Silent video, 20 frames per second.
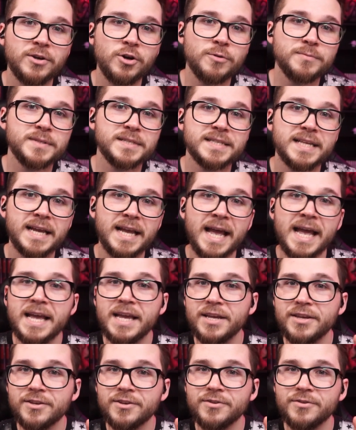Gobta's like, hey,
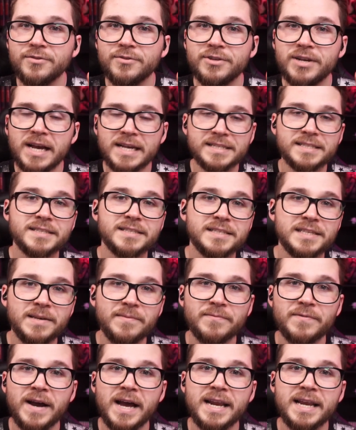you guys
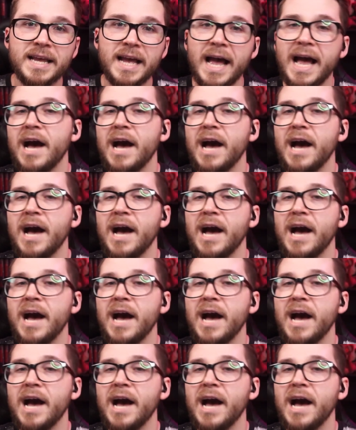keep fighting.